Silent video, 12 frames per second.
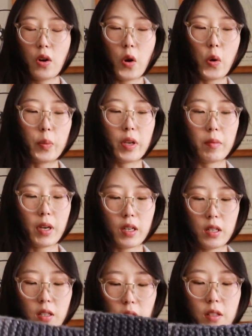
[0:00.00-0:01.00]
coping
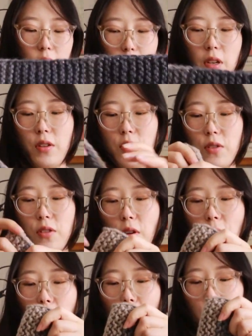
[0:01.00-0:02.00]
mechanism.
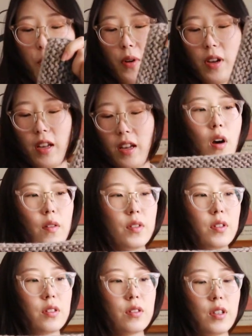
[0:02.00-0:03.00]
So it's
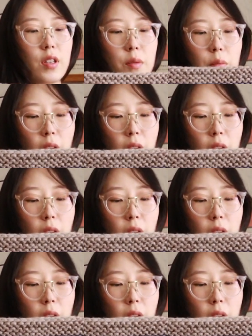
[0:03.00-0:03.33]
obviously